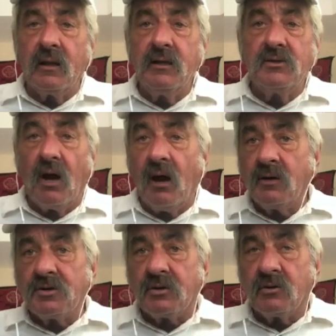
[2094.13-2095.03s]
LA
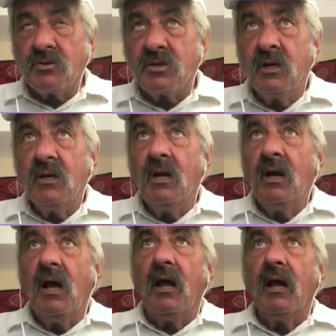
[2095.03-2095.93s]
Dodgers,
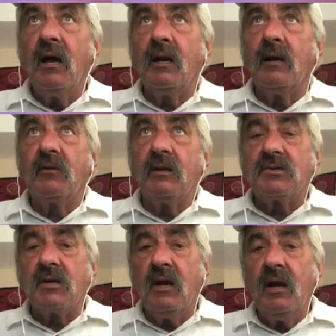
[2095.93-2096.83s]
and I'm going to say,